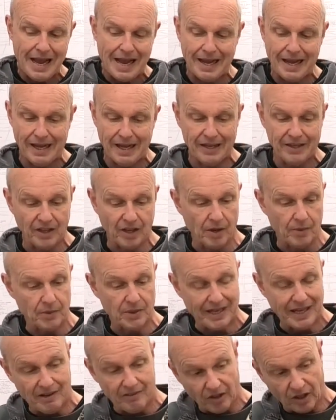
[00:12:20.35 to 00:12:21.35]
and I'm
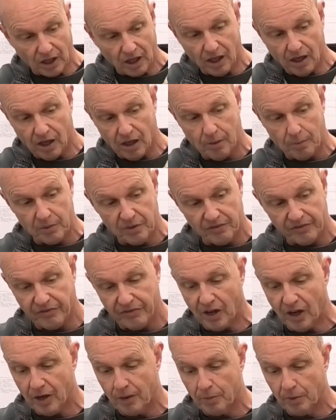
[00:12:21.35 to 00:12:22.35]
going to have a carbon
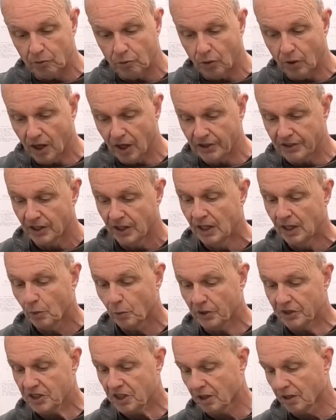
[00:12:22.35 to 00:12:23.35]
fibre rod
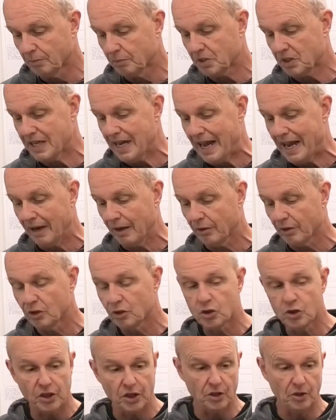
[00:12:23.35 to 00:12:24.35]
which comes down
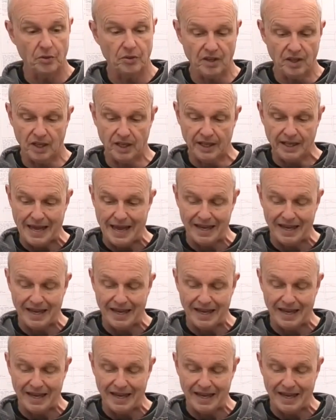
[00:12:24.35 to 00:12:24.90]
to the